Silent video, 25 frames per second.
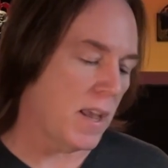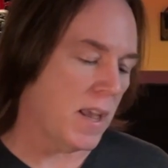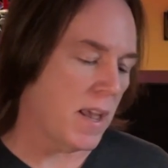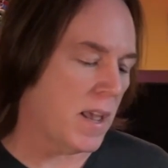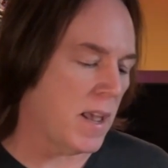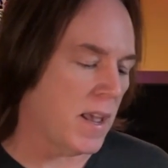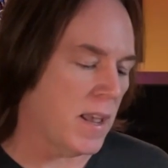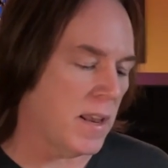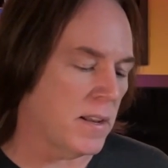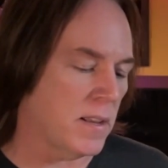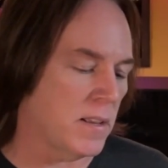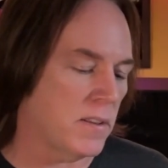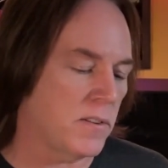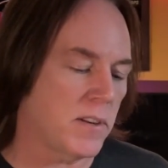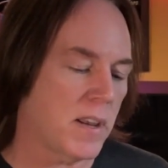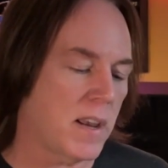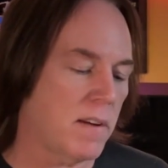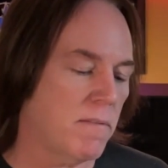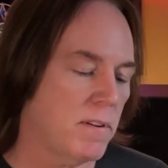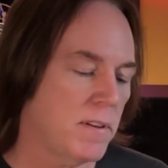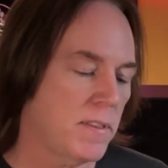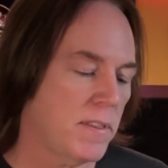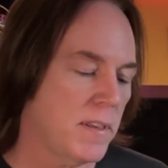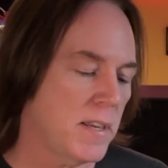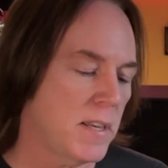and it's
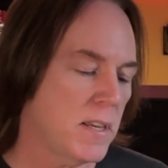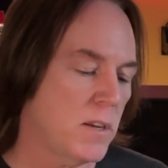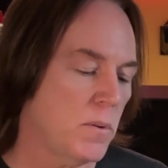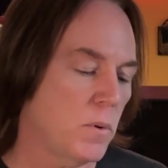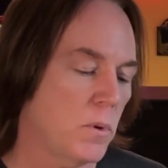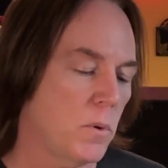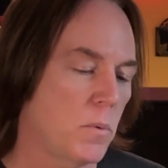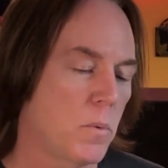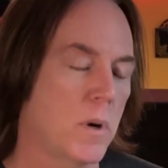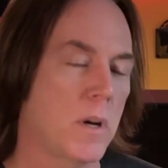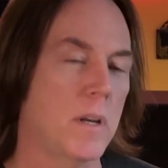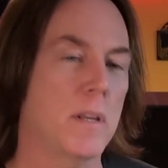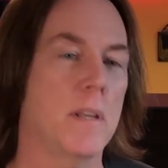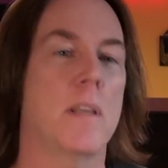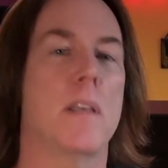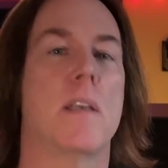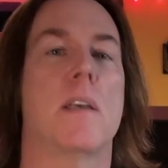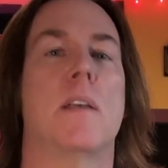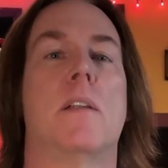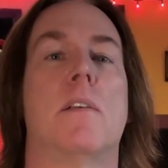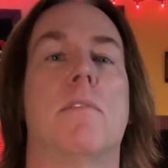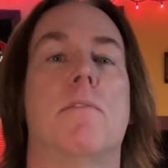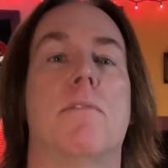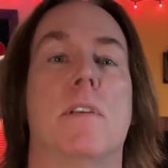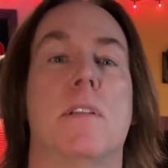everything you would want
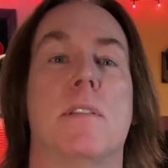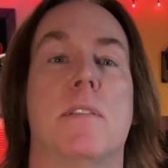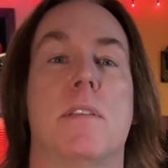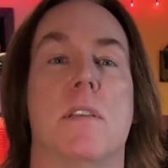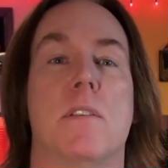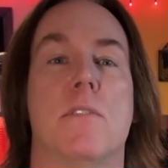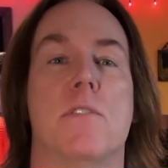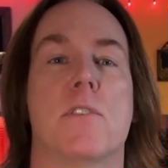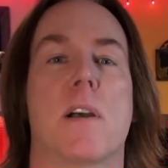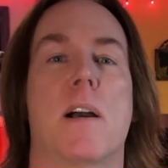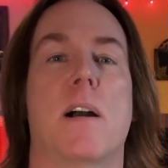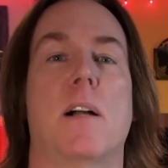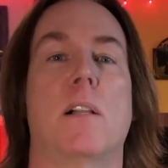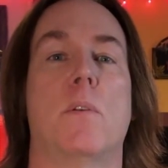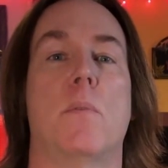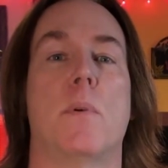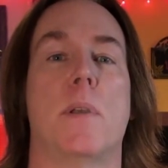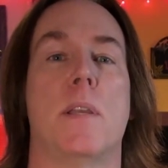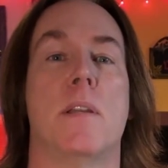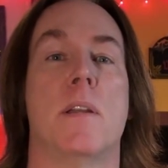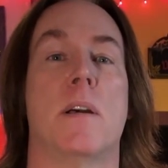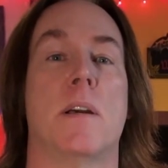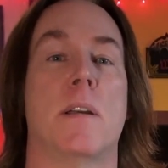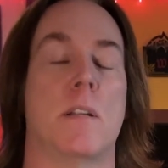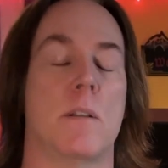in a vintage
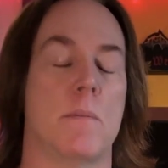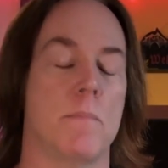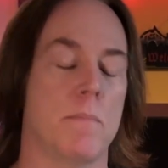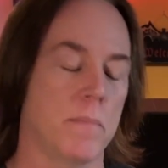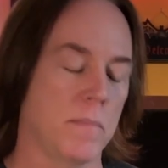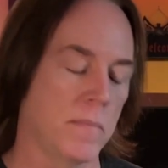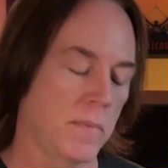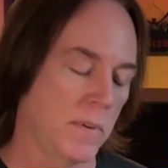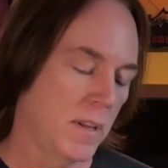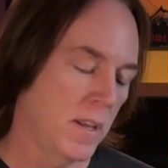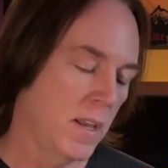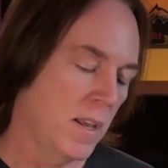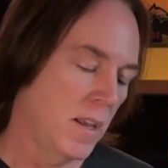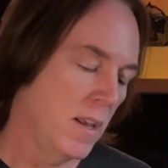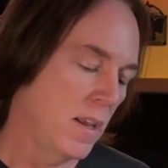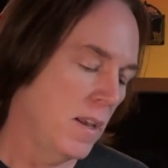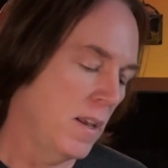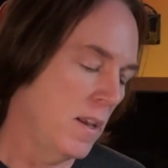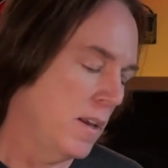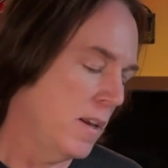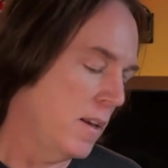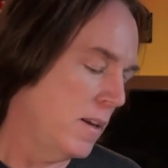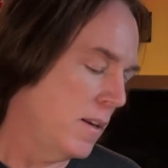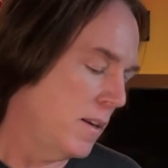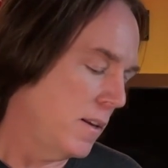Halloween item.
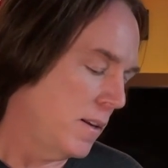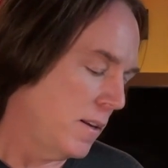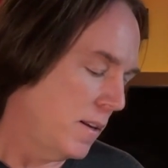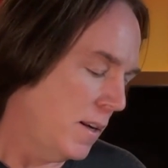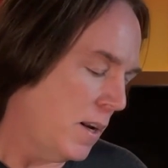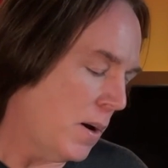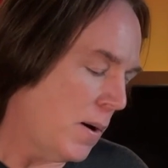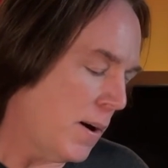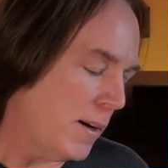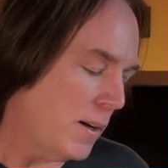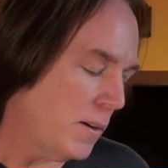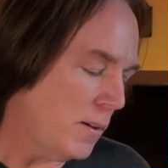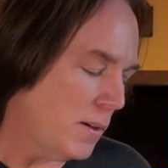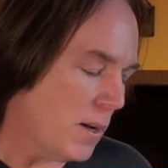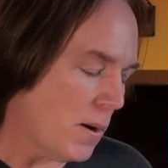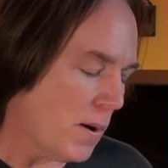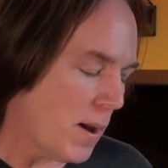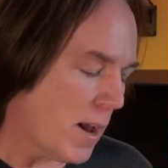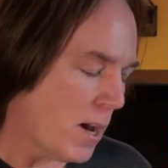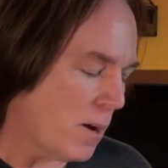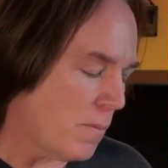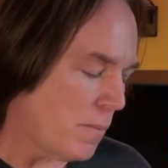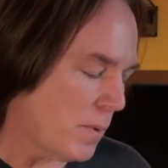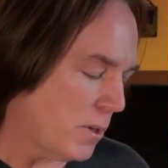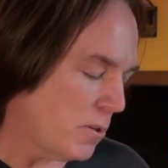Now, I don't know
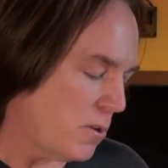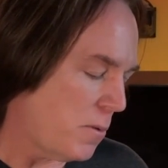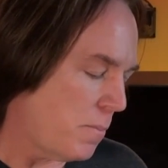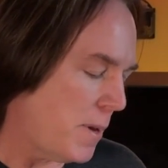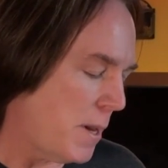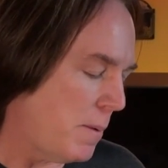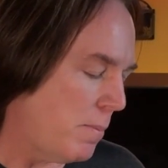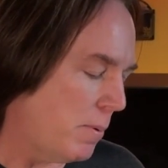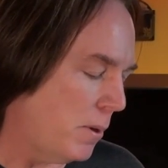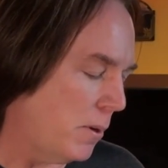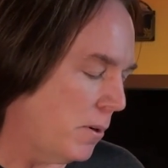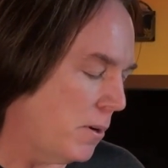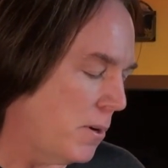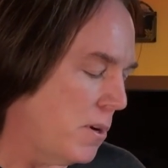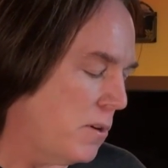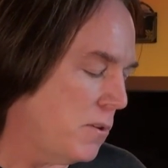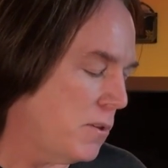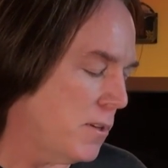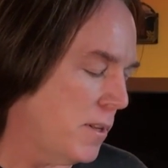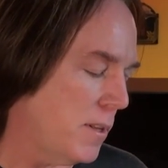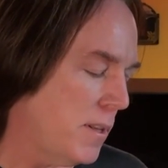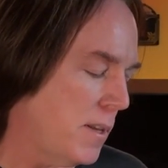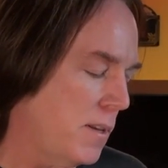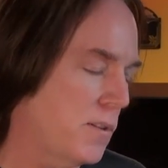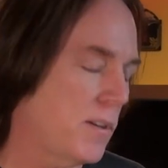how much people are
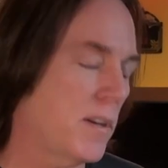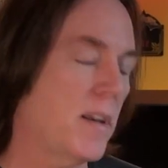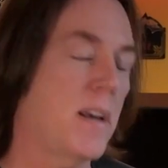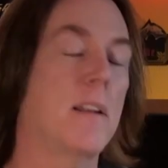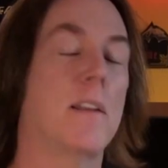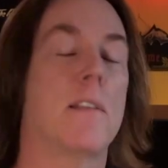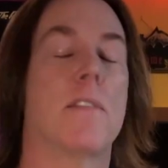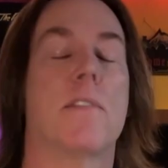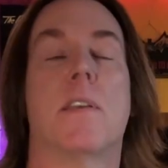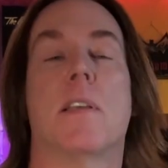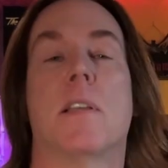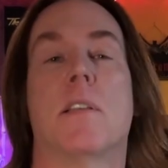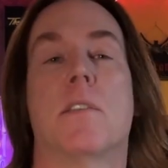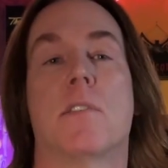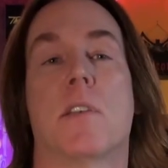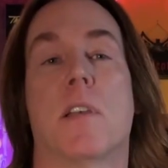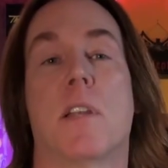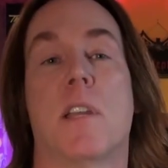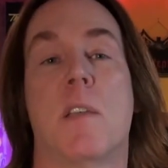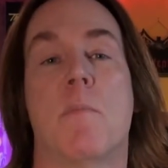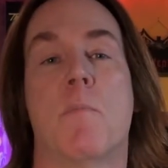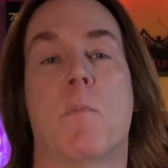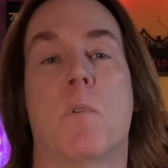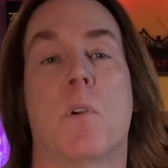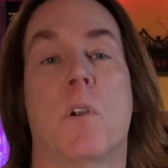using these kind of things
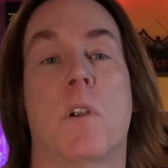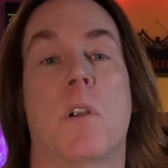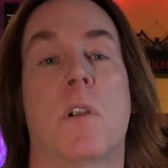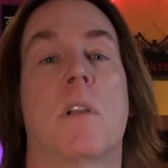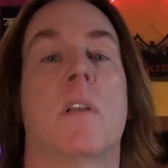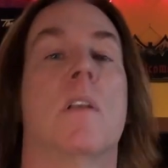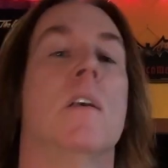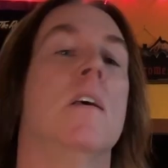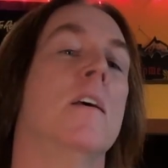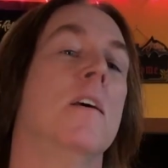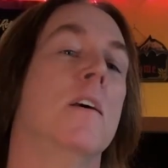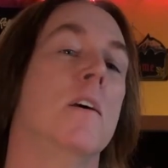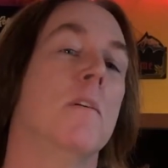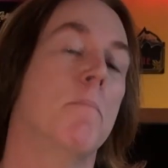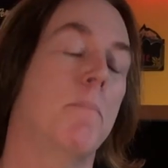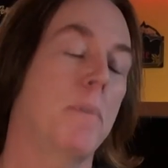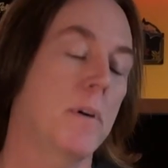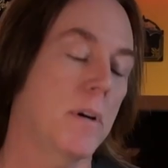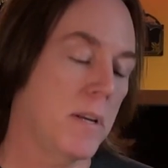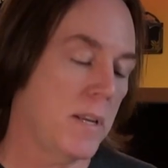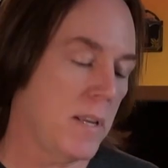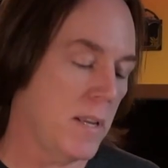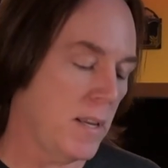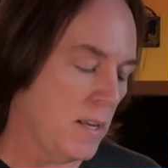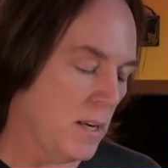anymore,
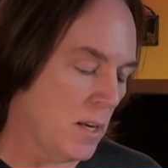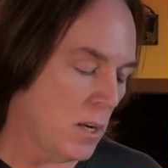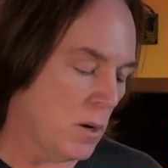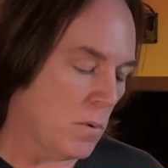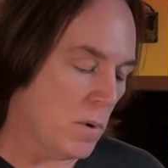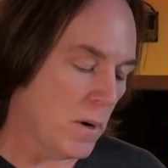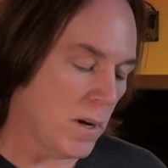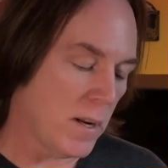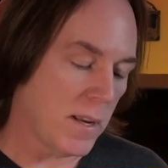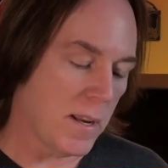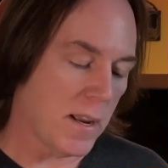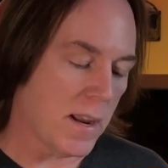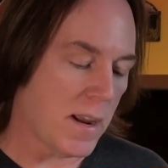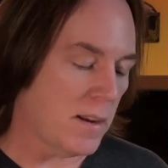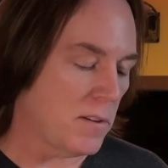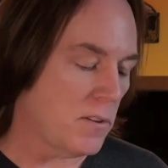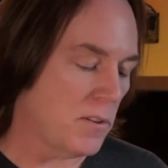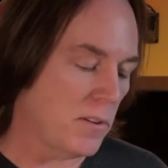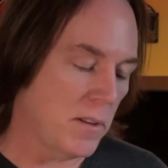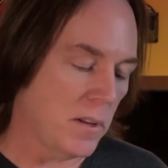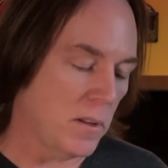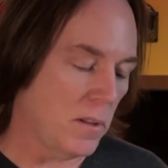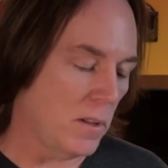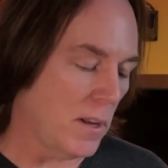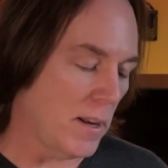but you know what? I
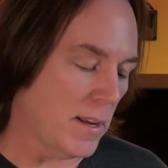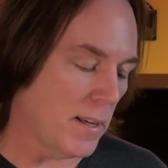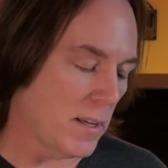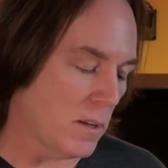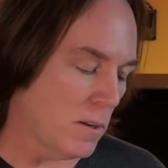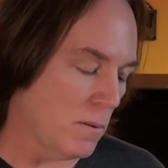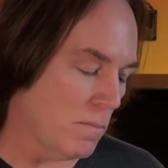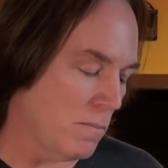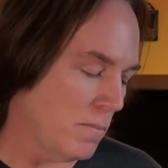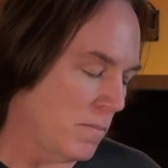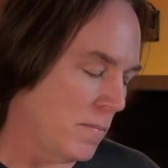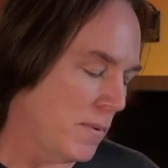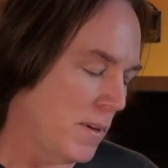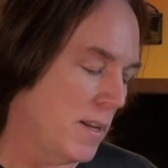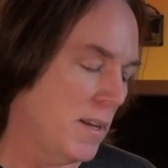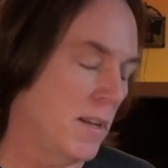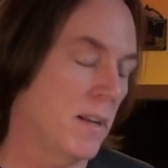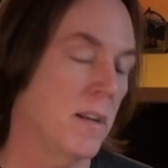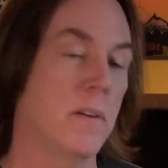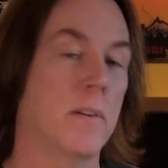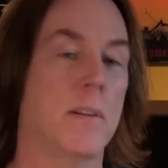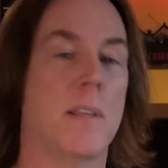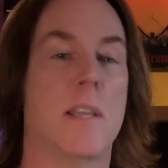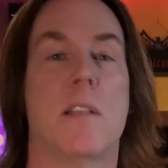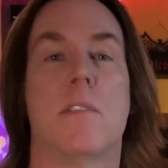still like them. You
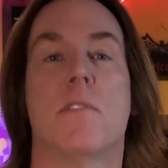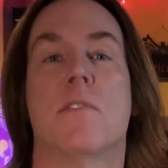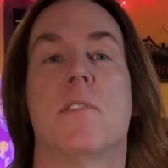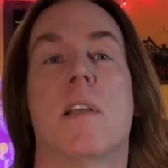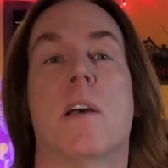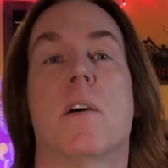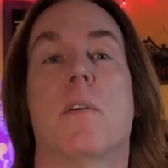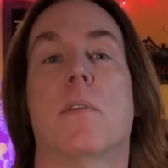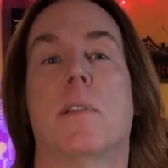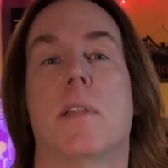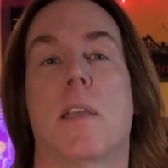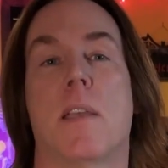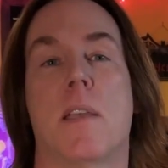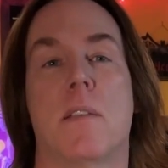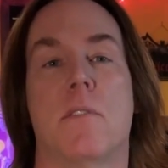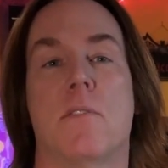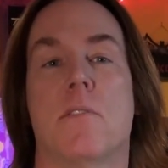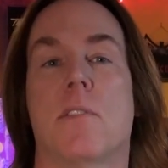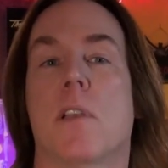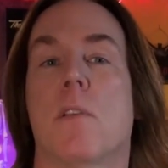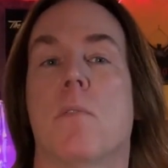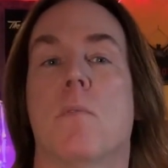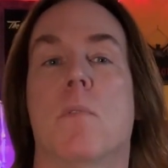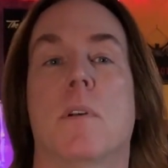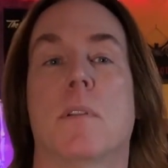know, kids nowadays,
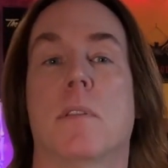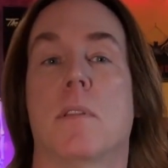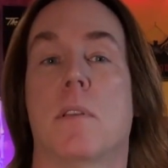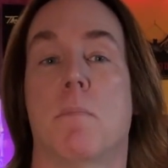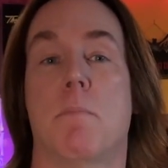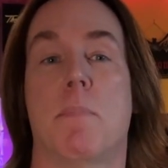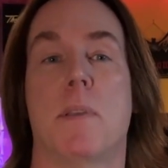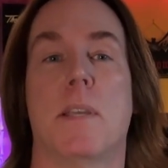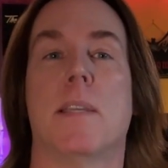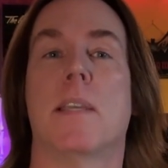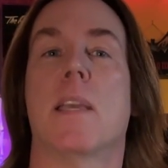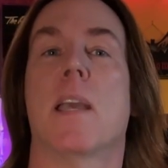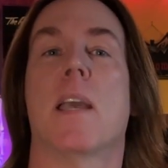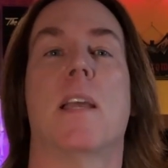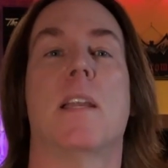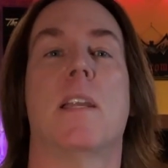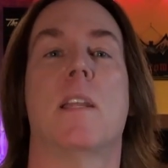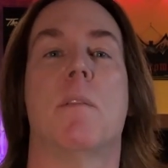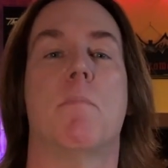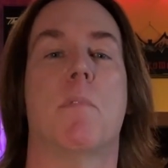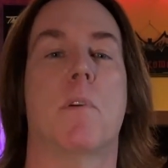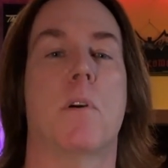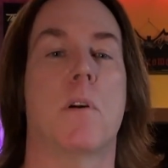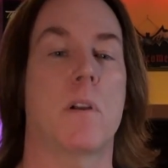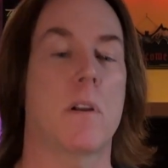they want the big candy
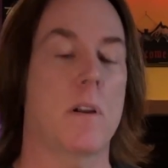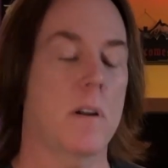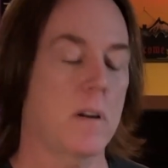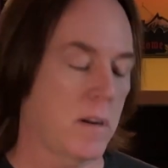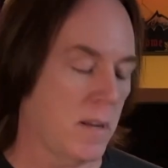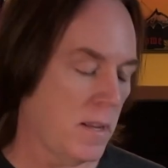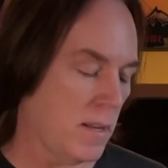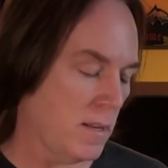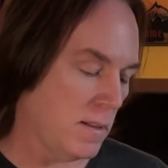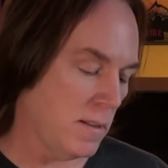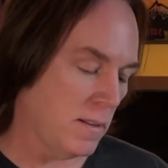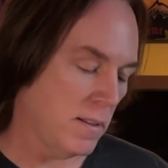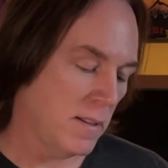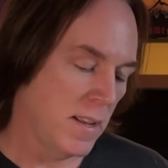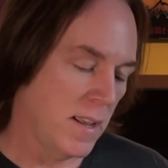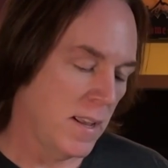bar and